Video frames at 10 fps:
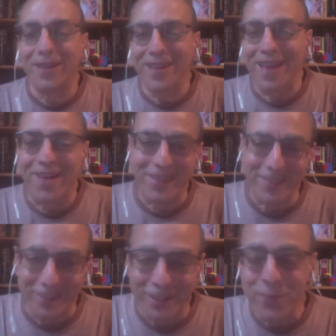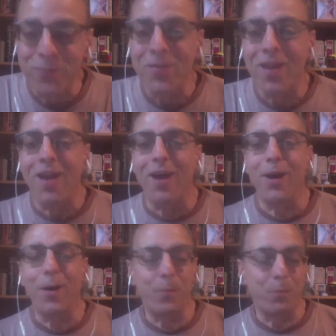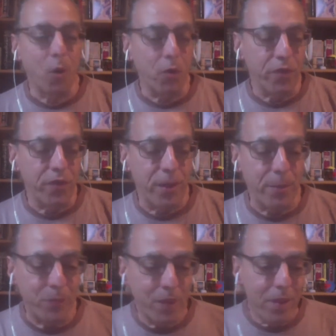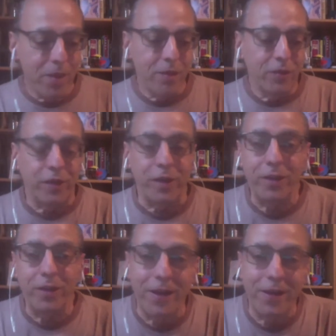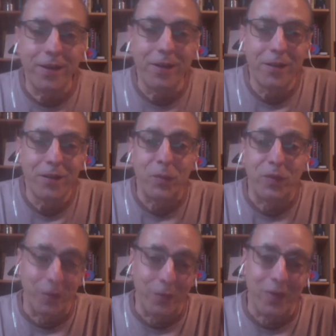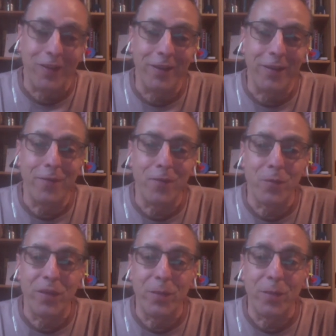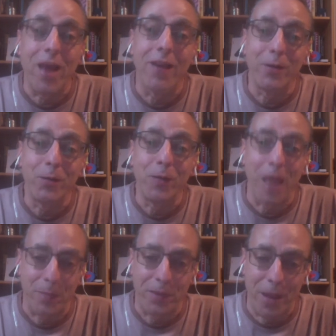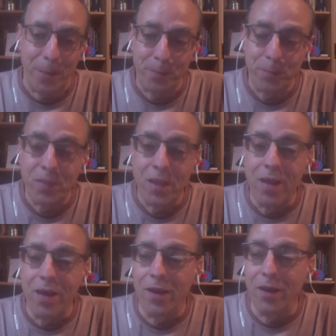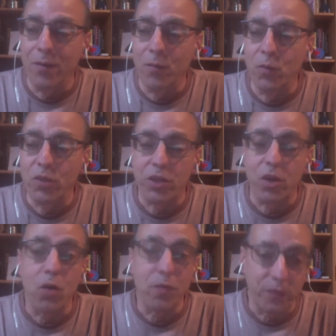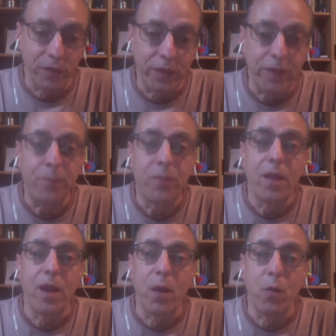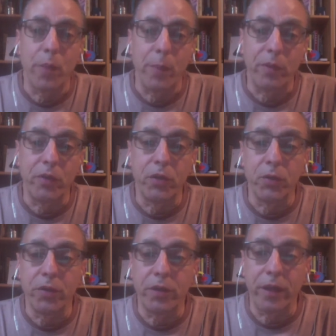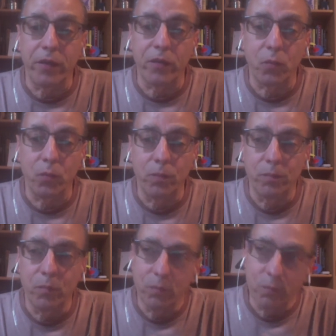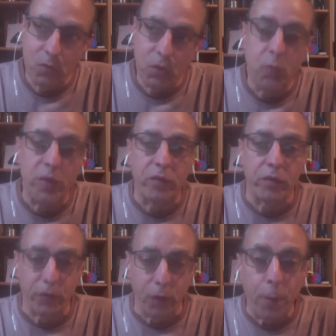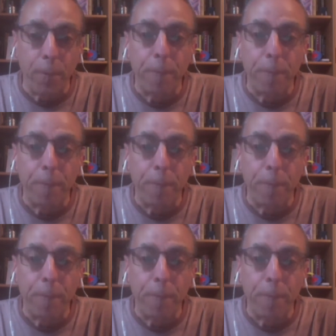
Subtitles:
Erickson, both of them sending Dana specifically for me to buy a new laptop, which hopefully I will be able to do in the next 2 weeks or so.